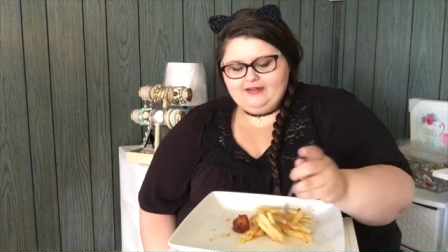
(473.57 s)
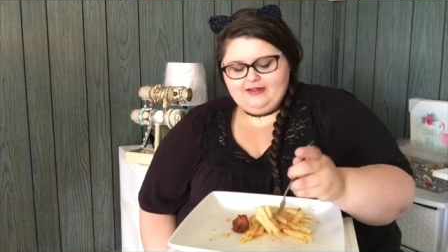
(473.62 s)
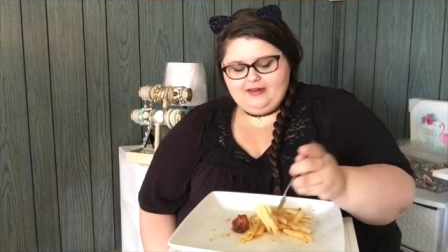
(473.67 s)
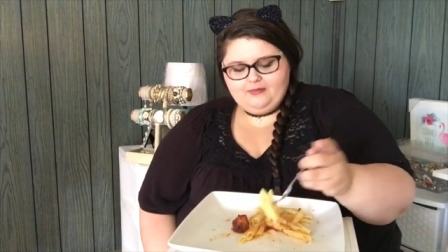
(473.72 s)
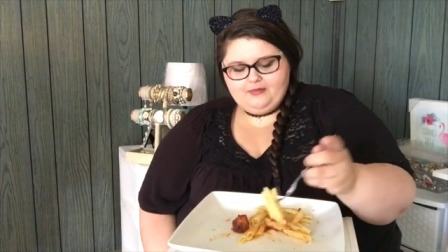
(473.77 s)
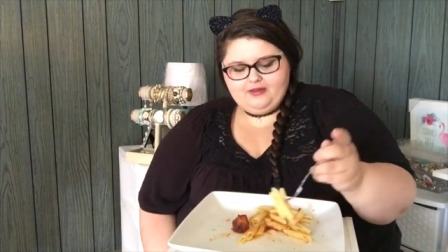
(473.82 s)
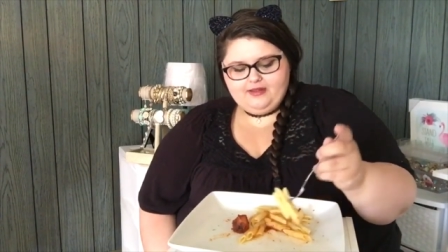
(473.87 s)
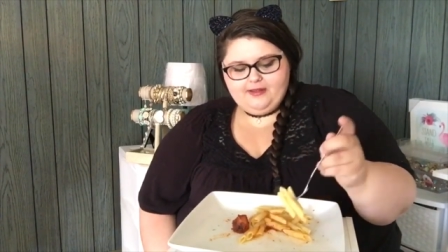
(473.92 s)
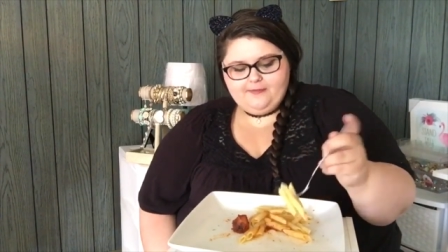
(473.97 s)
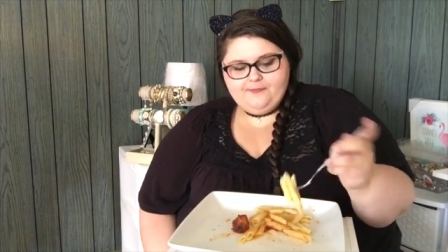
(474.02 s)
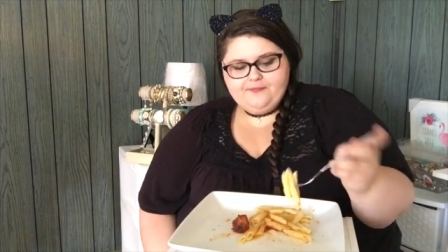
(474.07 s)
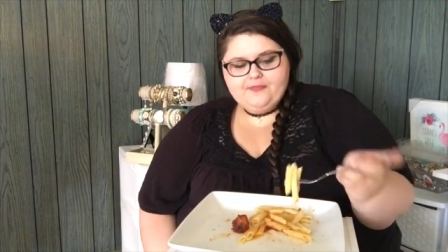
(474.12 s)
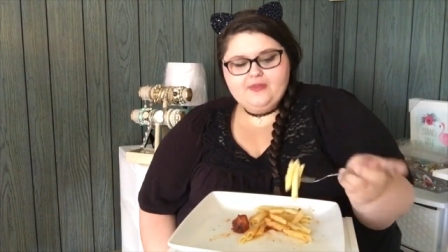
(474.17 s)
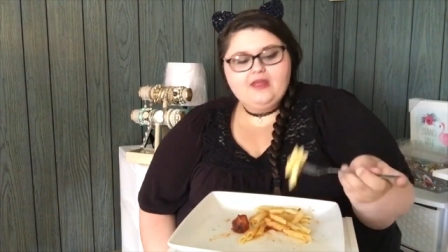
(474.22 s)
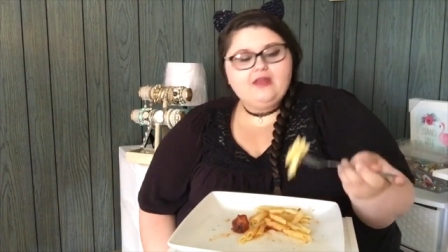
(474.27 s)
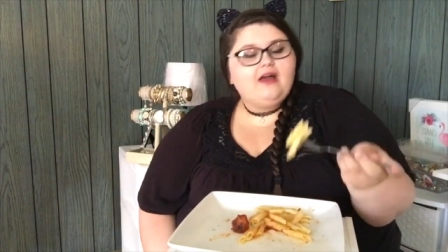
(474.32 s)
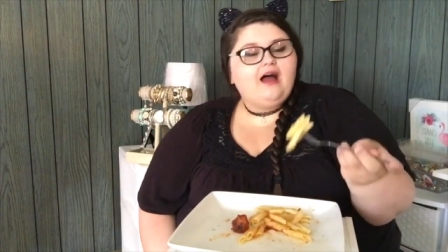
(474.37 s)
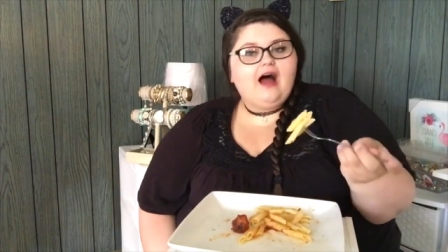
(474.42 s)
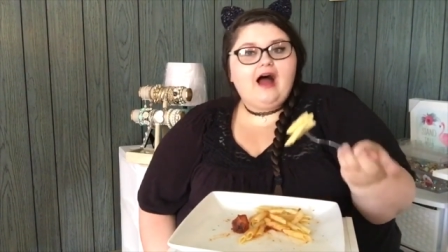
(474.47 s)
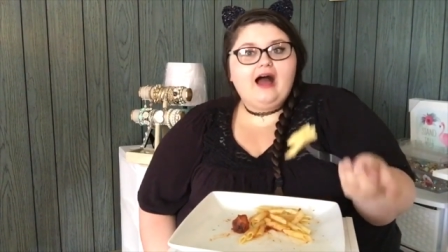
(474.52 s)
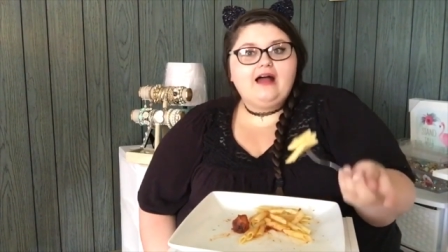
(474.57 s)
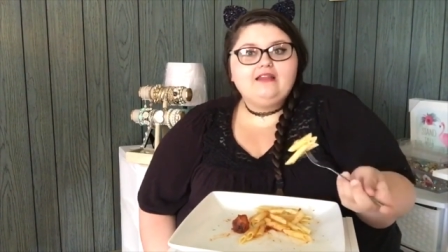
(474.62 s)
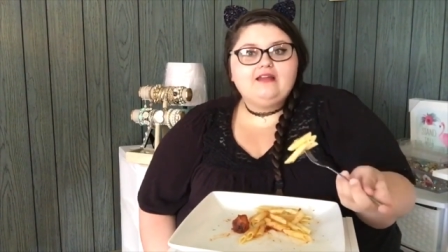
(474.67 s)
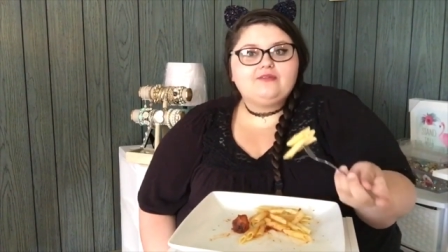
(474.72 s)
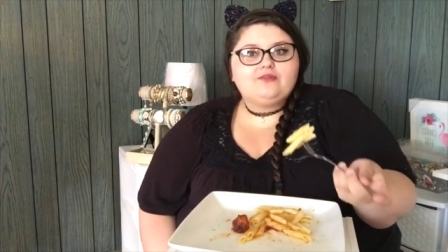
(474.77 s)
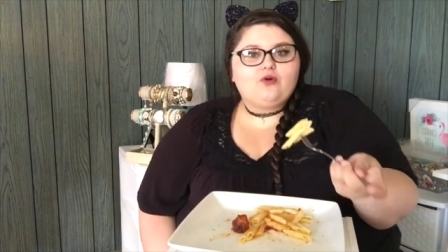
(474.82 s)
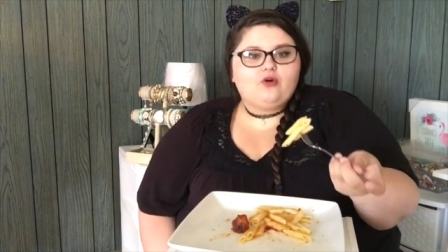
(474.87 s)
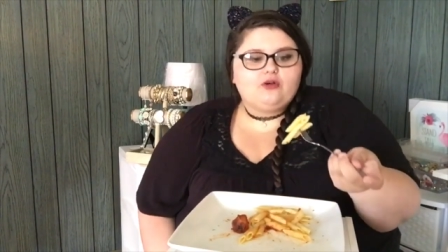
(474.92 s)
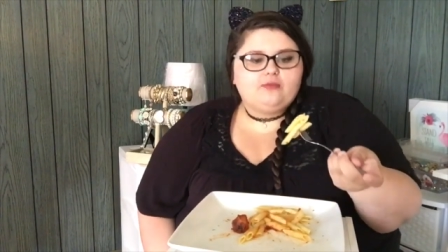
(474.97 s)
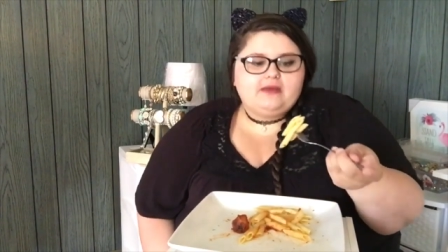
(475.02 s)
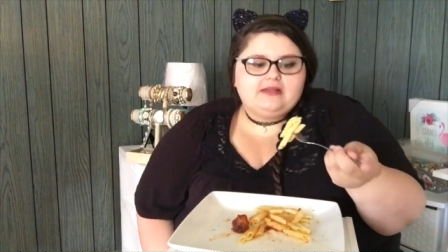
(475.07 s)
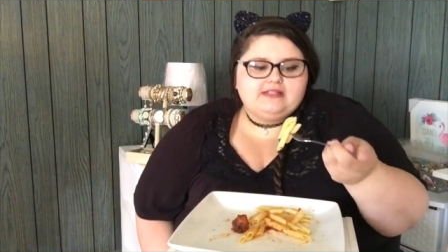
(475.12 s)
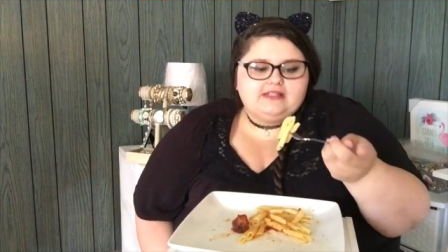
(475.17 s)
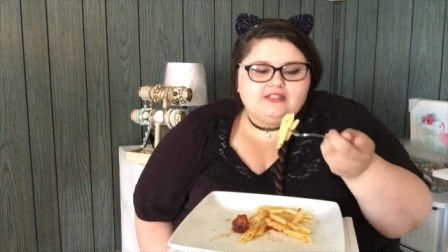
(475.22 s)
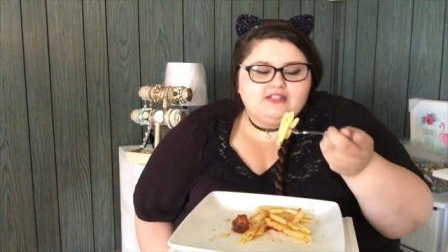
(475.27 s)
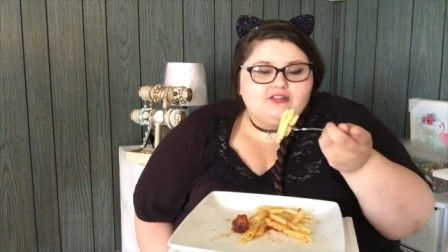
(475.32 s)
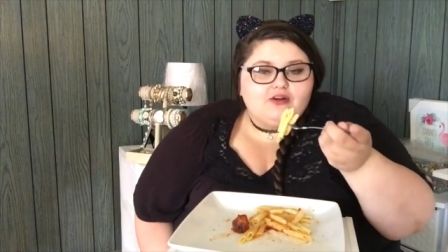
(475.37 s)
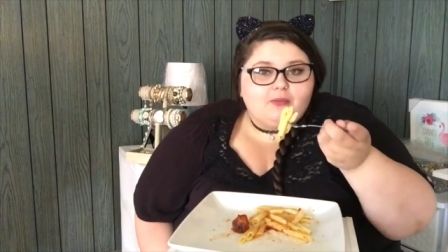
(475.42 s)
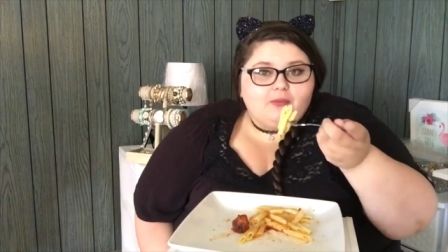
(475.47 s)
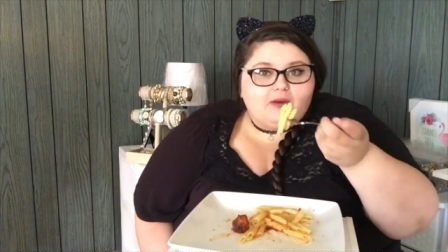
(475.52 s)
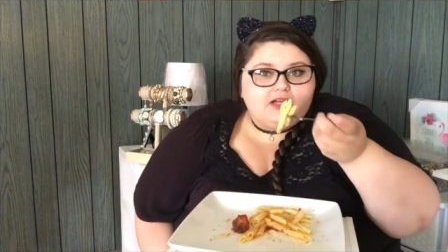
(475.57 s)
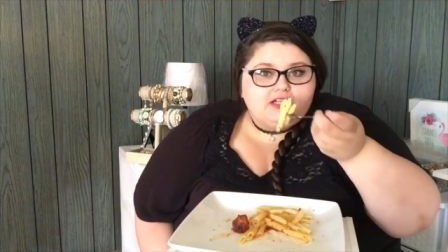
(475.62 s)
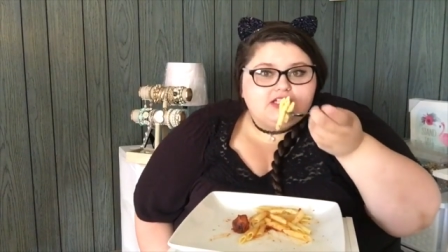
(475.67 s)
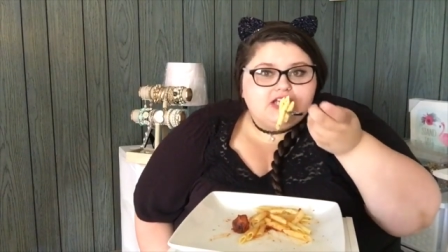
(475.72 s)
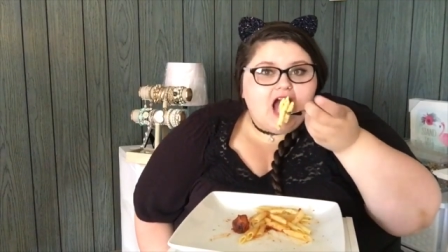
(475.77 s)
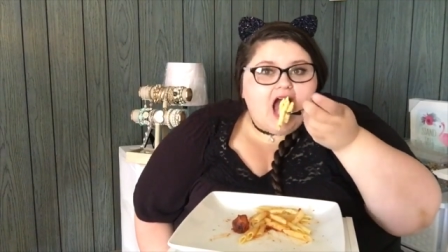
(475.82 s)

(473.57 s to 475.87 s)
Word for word: Amberlynn? I love corn mazes so much.